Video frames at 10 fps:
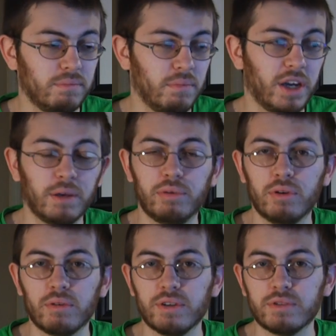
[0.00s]
my
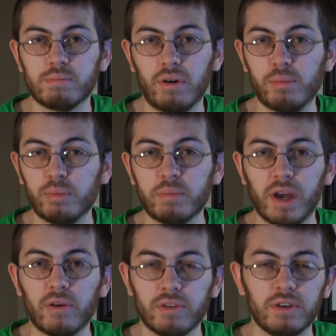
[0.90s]
computer is probably
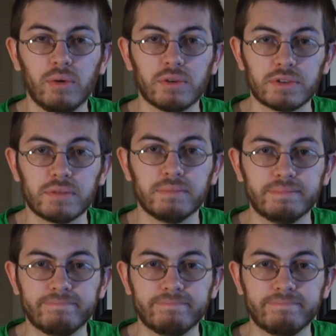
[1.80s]
better than yours.